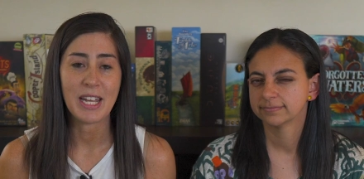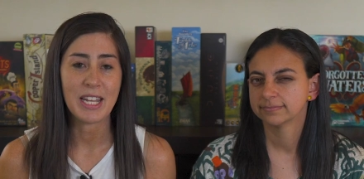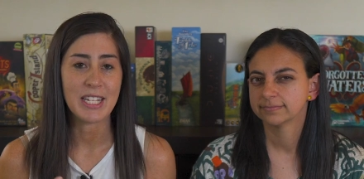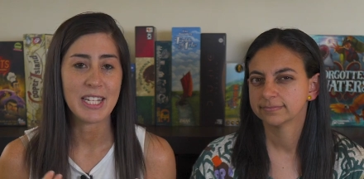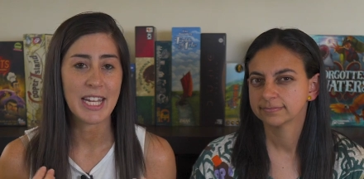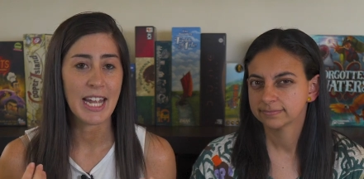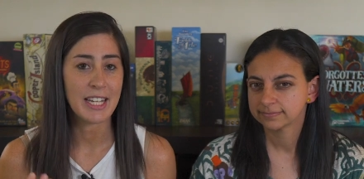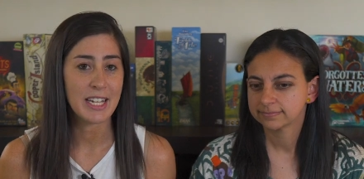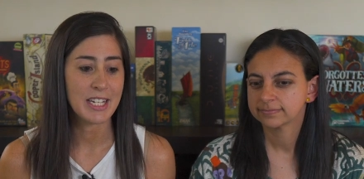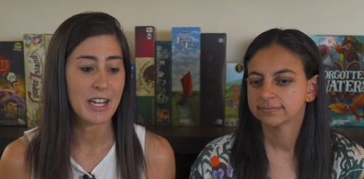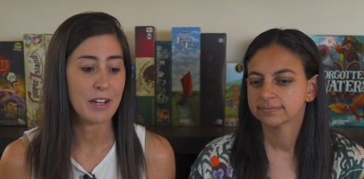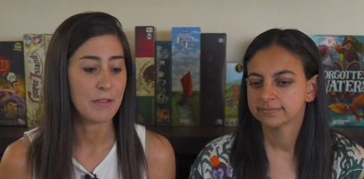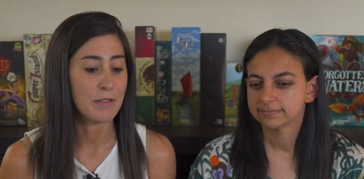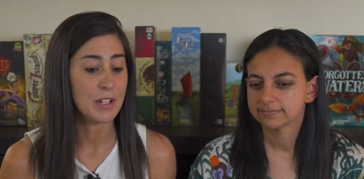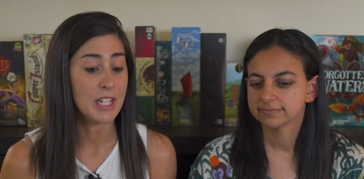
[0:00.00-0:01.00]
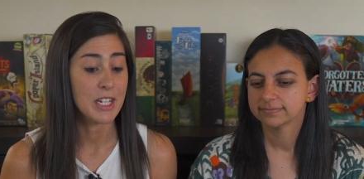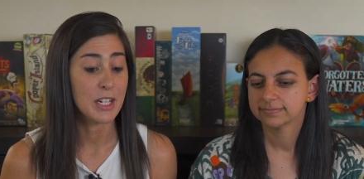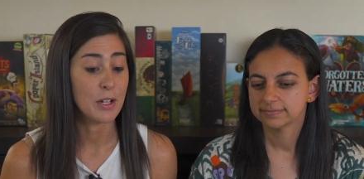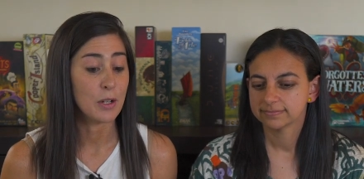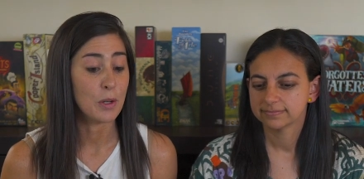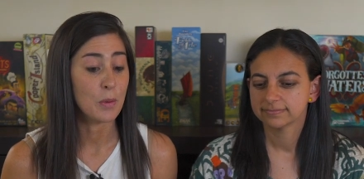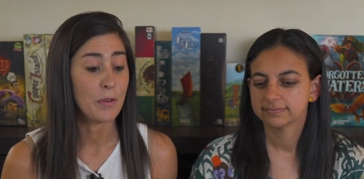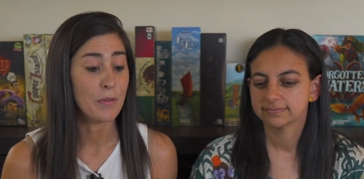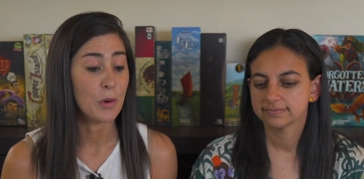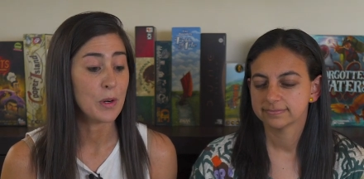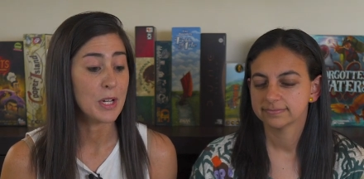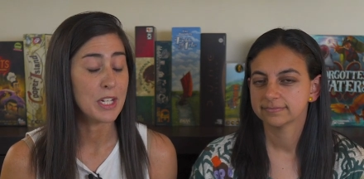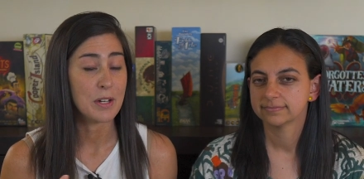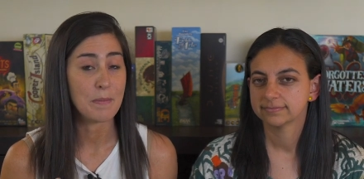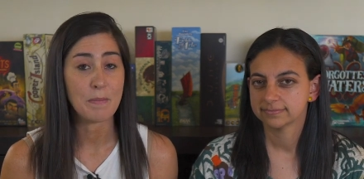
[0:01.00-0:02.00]
Speaker 1: It's Alexander Pfister, who we've
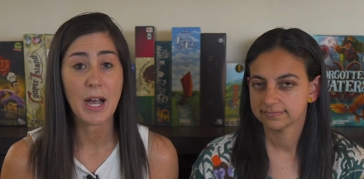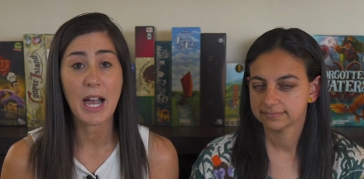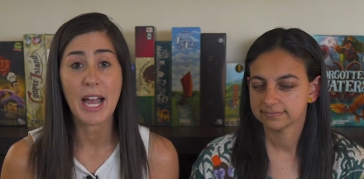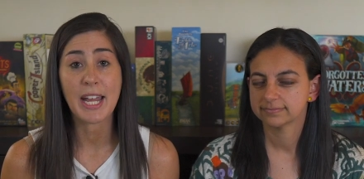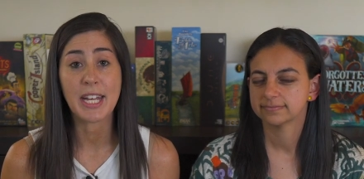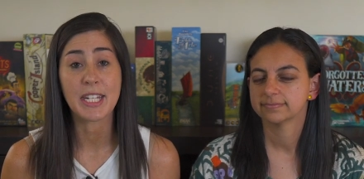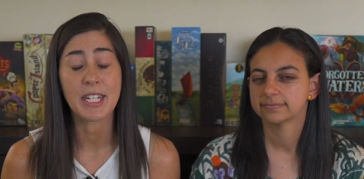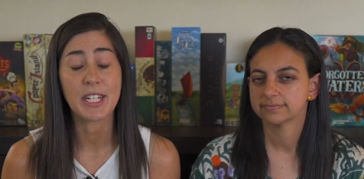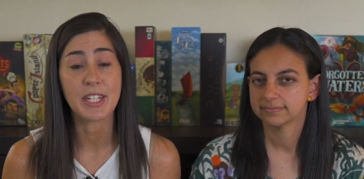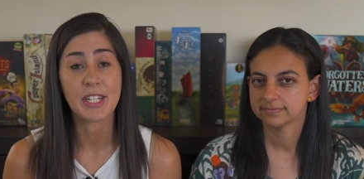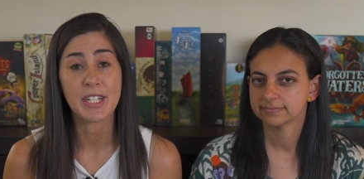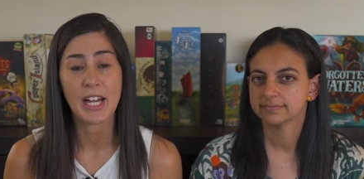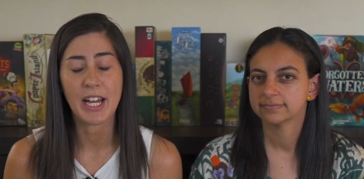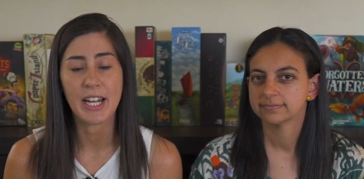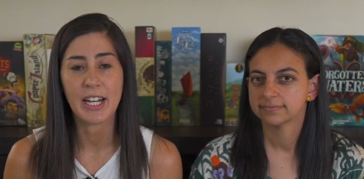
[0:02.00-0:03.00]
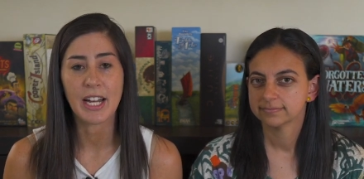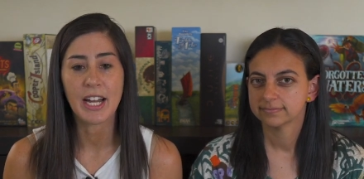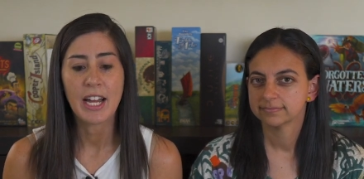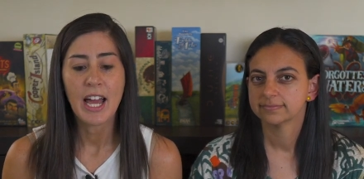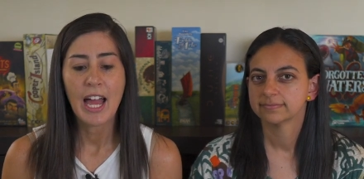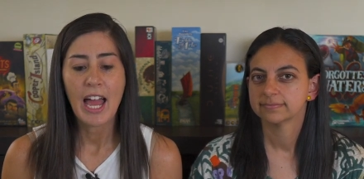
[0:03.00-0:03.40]
always admired as a designer.